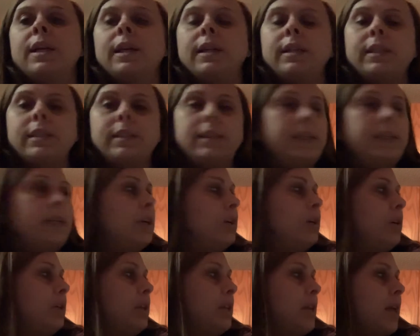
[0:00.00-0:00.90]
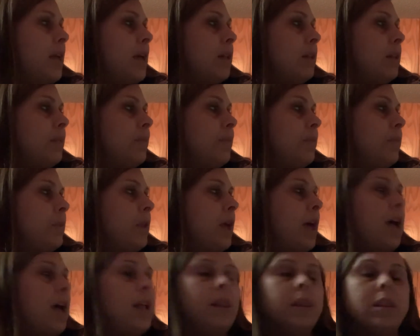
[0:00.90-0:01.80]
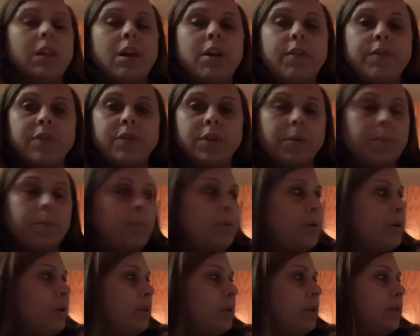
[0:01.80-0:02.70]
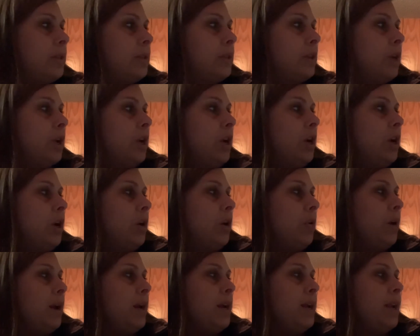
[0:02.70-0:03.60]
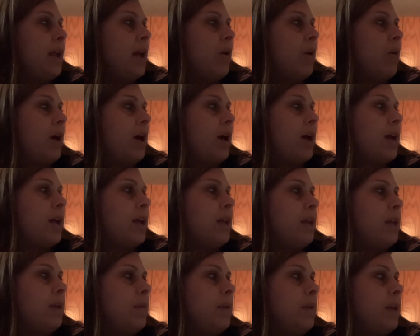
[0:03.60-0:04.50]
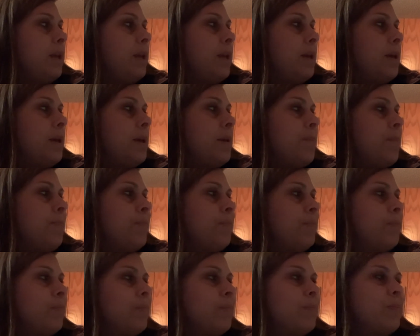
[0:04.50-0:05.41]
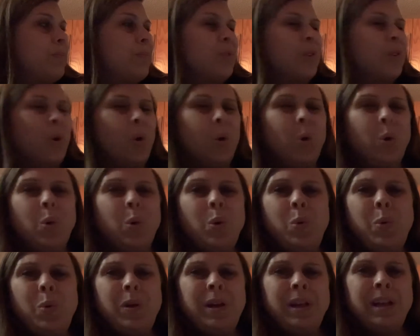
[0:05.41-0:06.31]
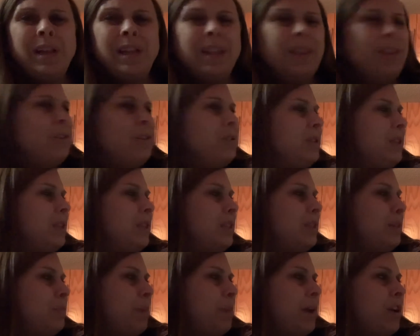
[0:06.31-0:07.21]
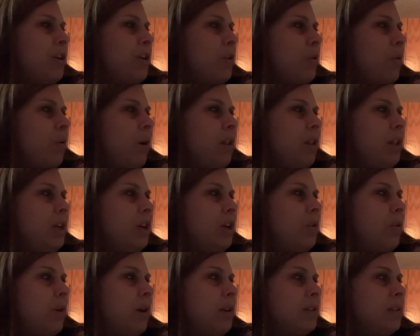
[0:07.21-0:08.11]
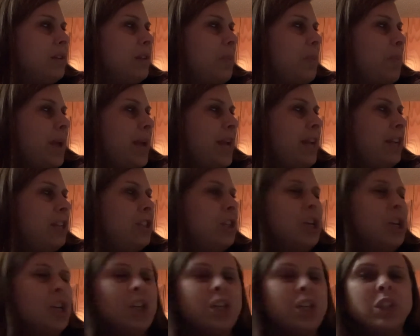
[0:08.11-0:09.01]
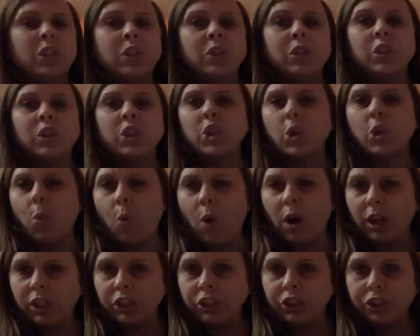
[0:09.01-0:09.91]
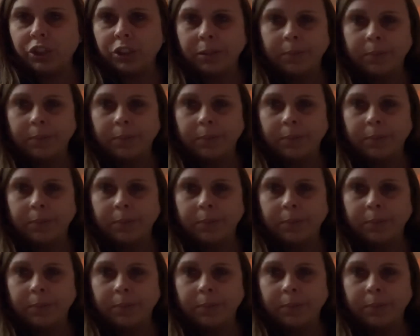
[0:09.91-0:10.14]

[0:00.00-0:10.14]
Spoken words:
Dear Gail, I love your books. Right now I am... Oh, there's a spider crawling across the page. Squash!